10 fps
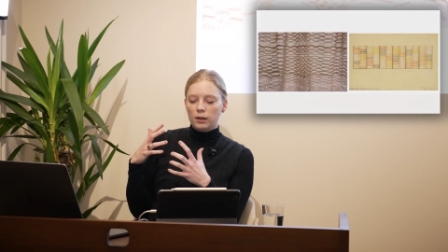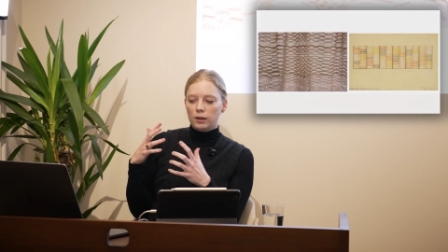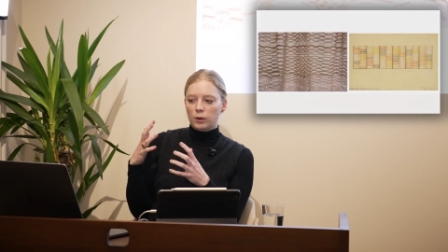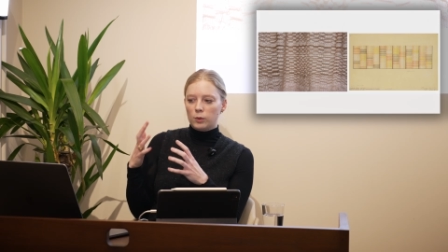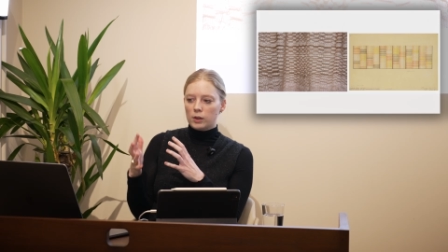
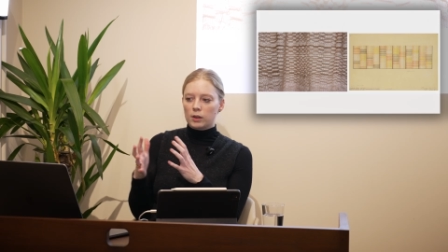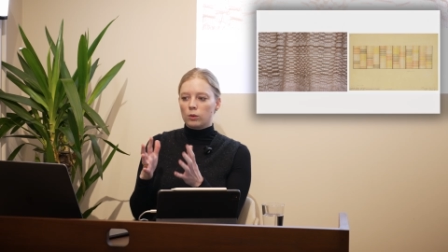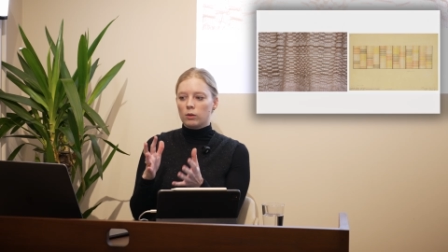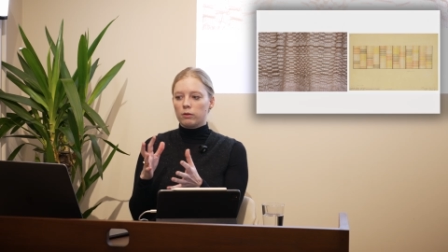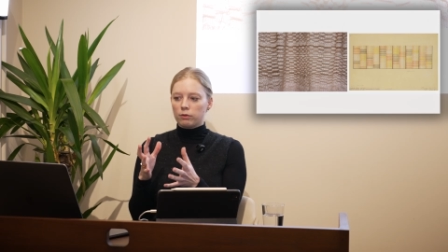there was a
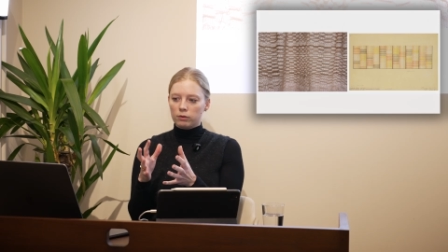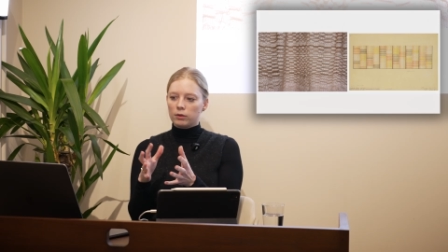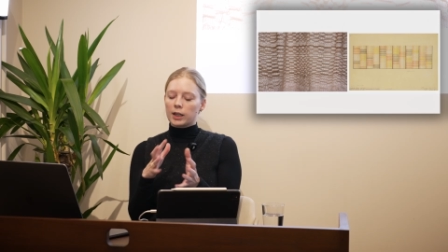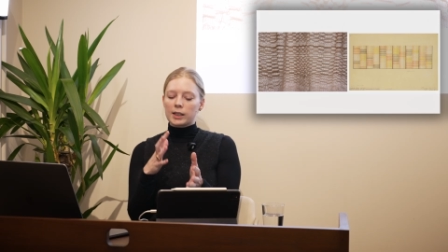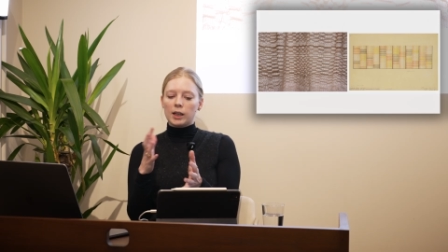sort of
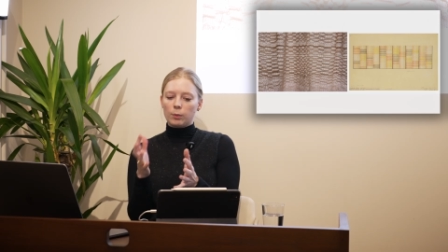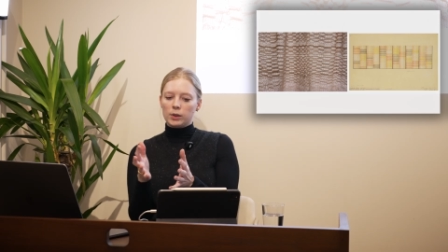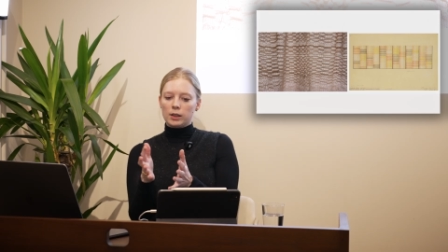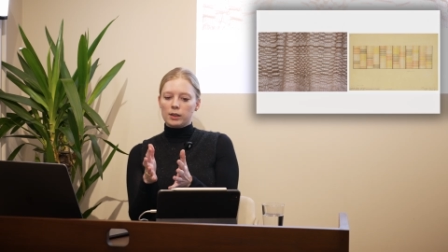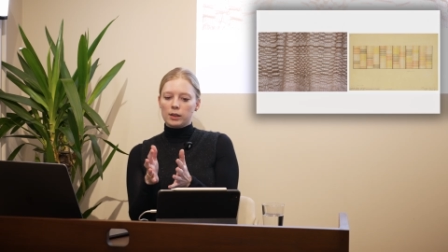
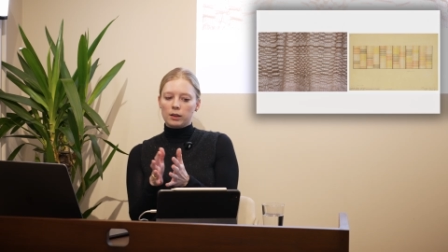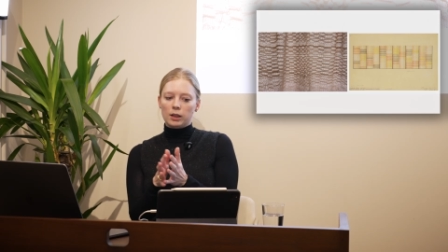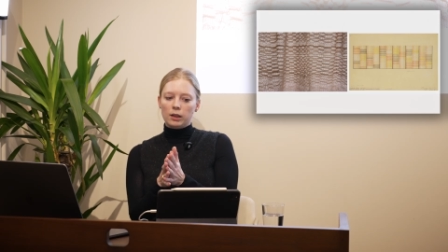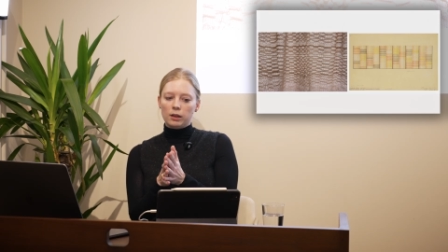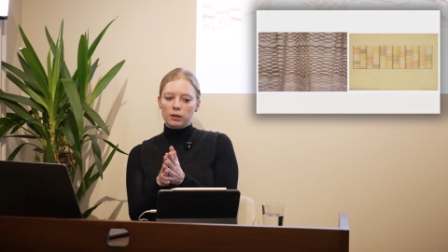acceptance that
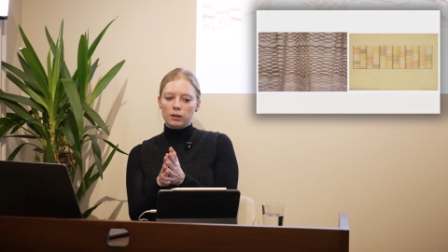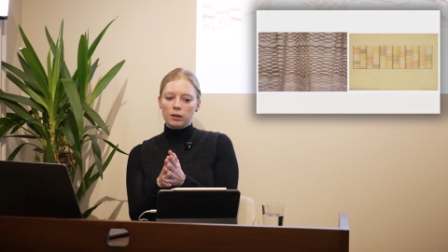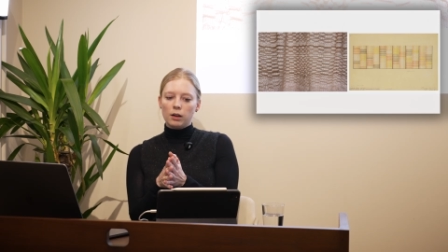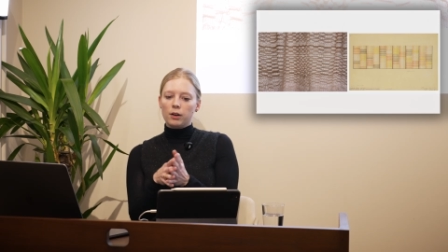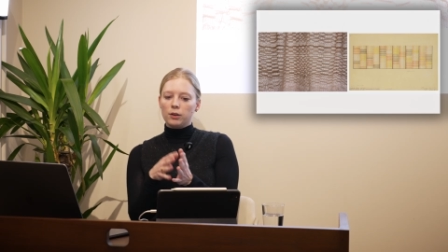the
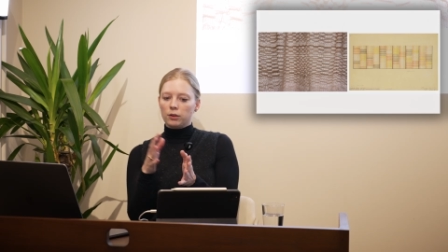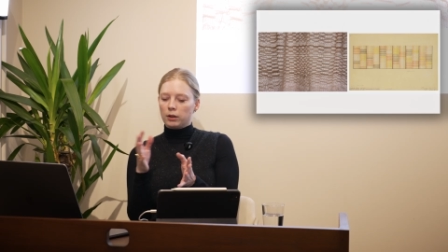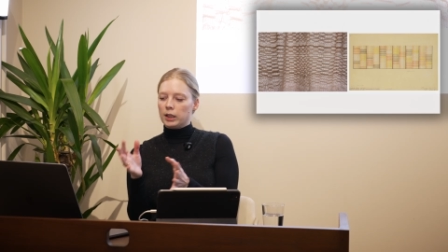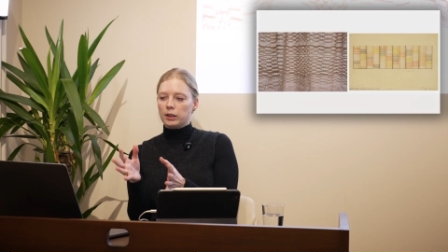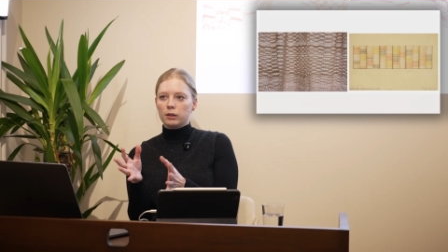
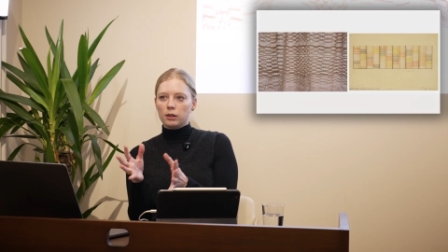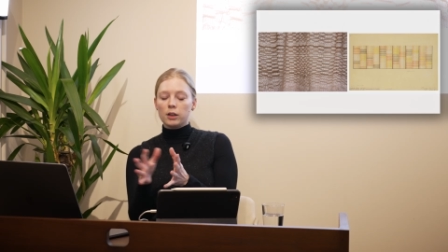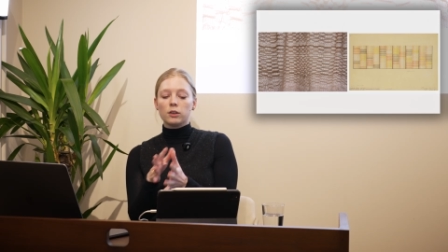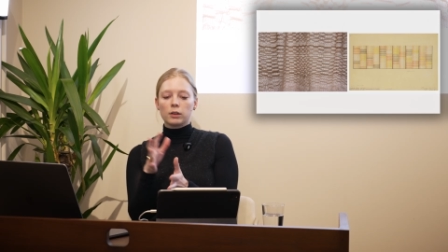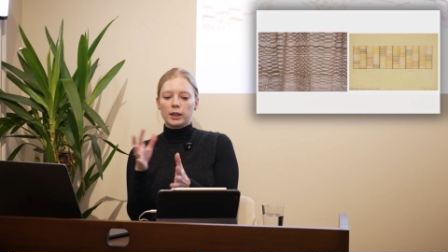
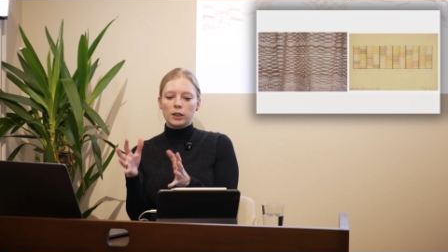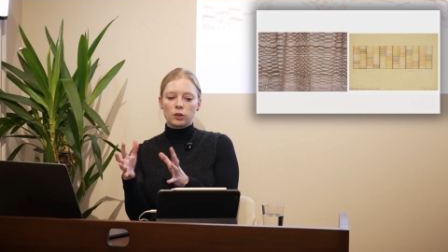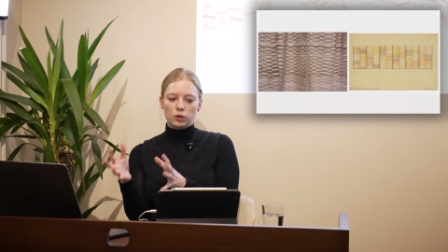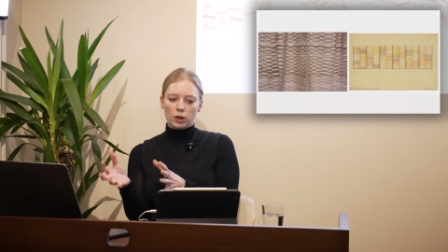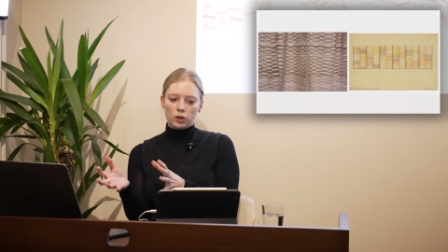
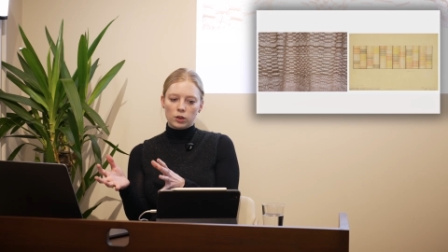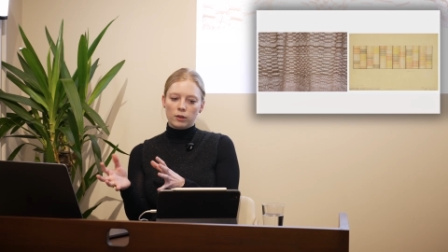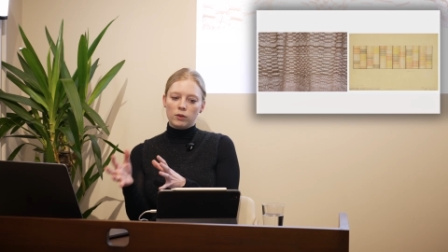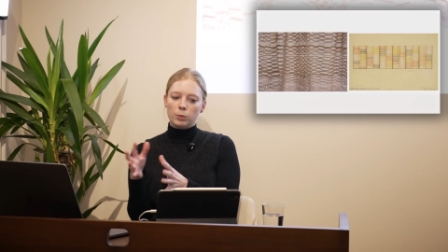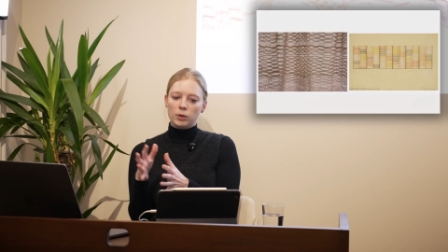underlying structure
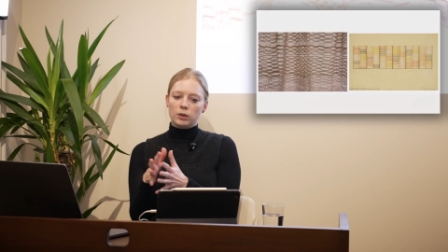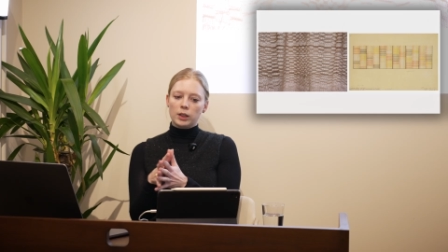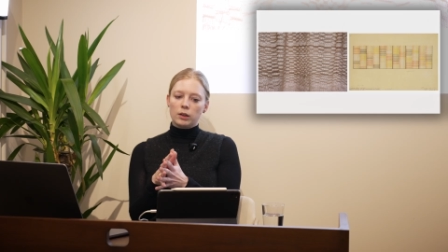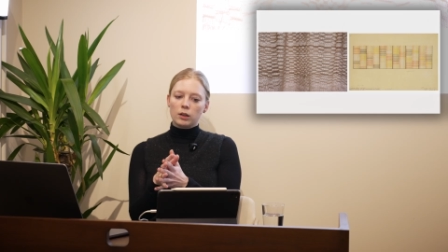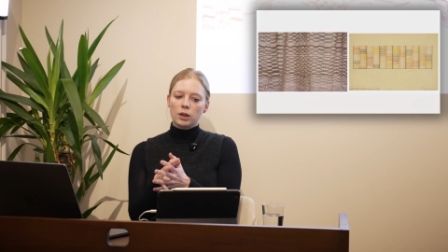of the
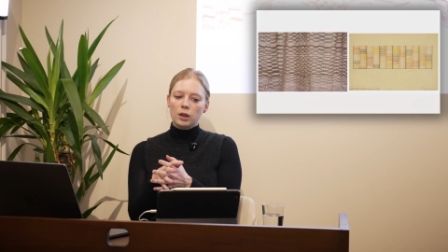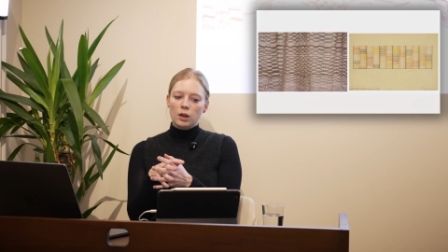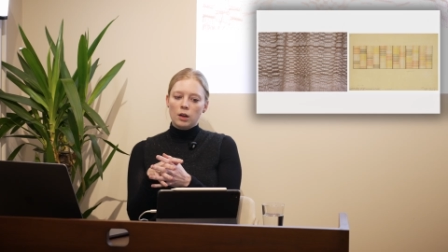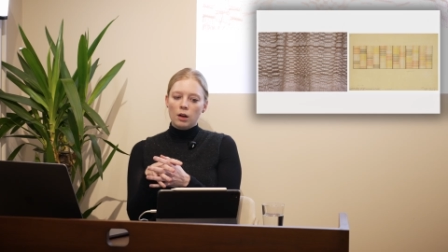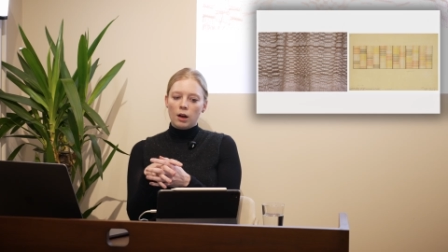building
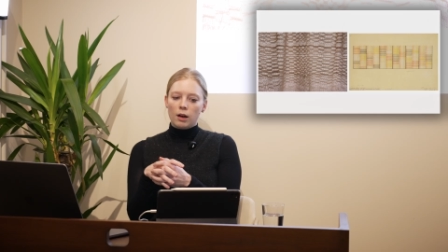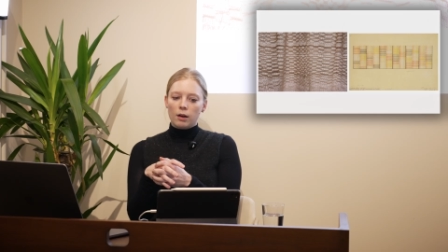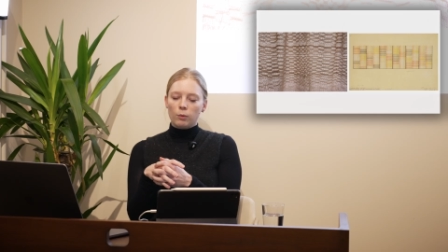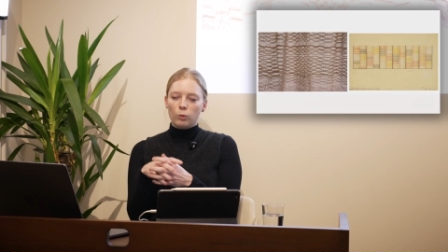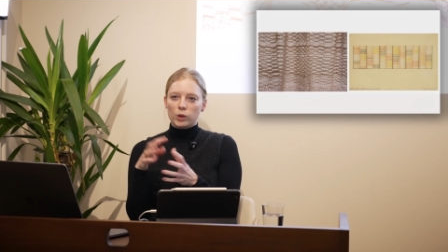
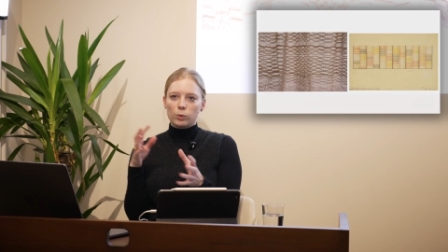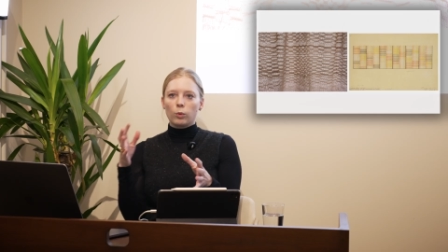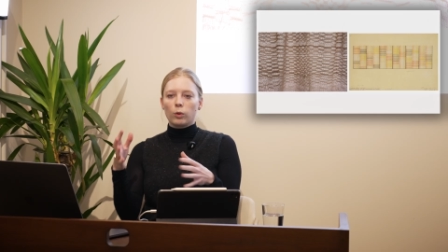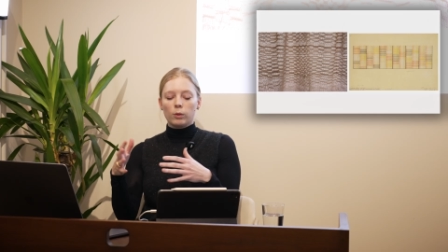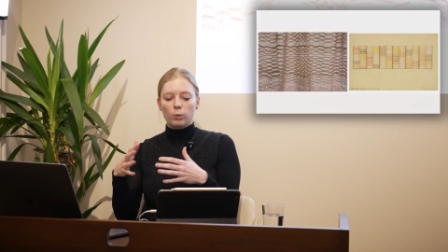was
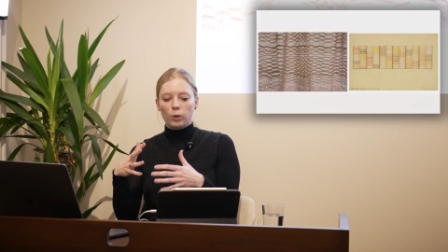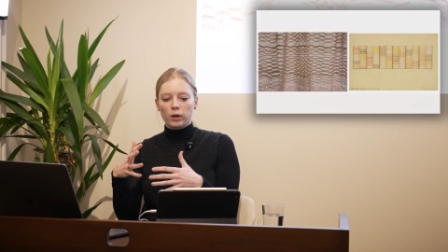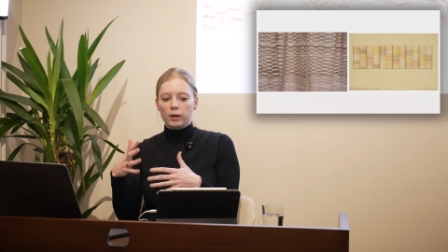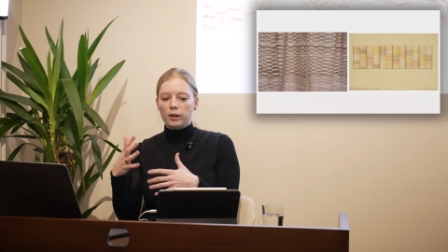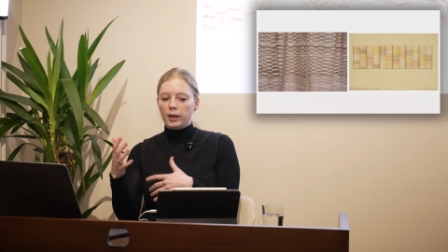more
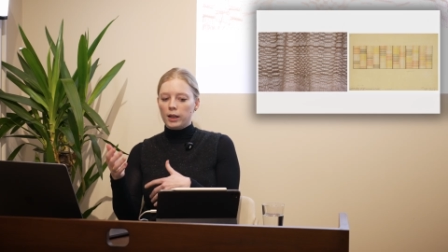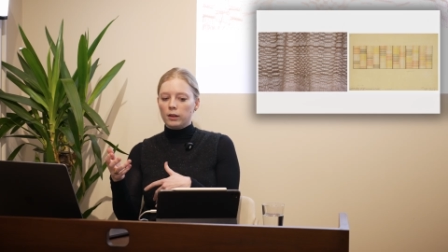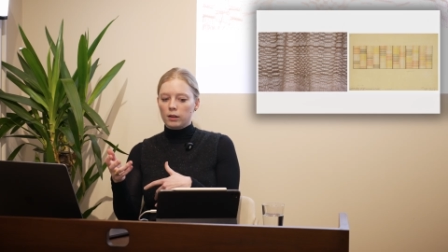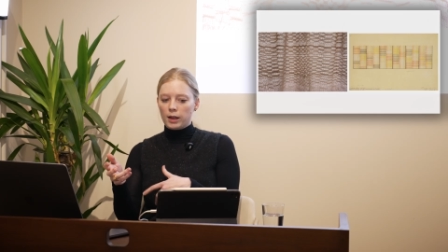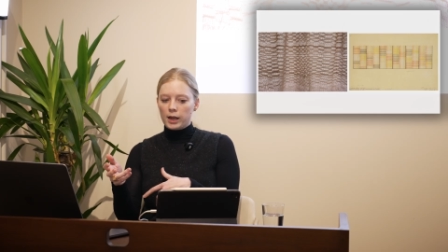important than
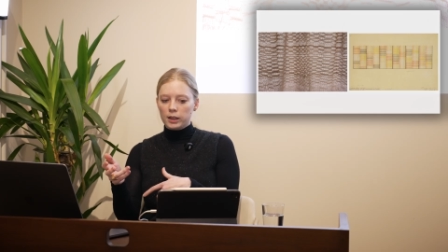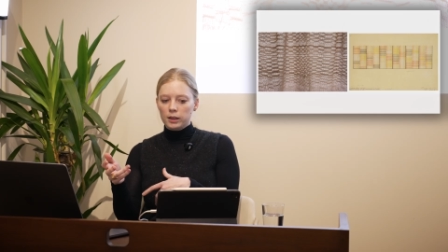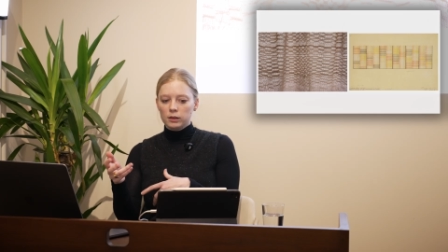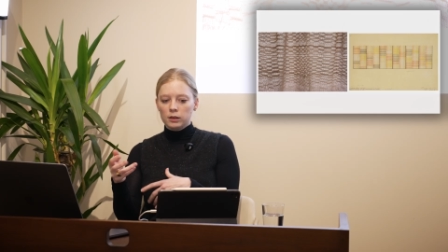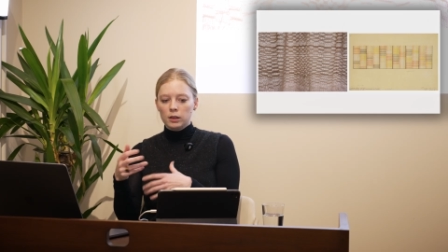the
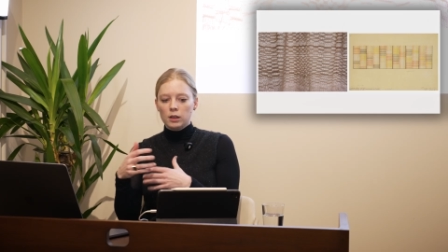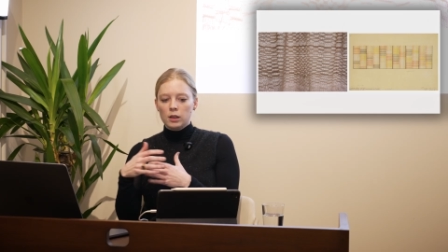cladding.